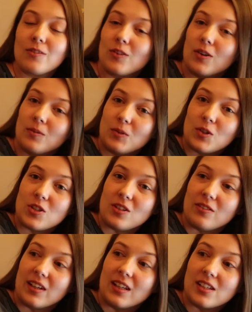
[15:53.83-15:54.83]
Ron, what do you
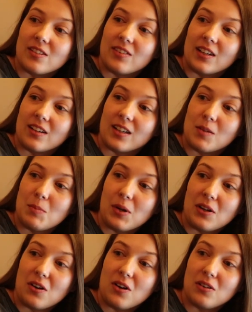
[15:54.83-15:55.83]
think? Do you think I could
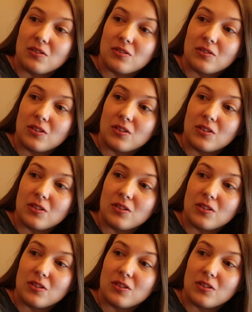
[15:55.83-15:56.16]
pull it off?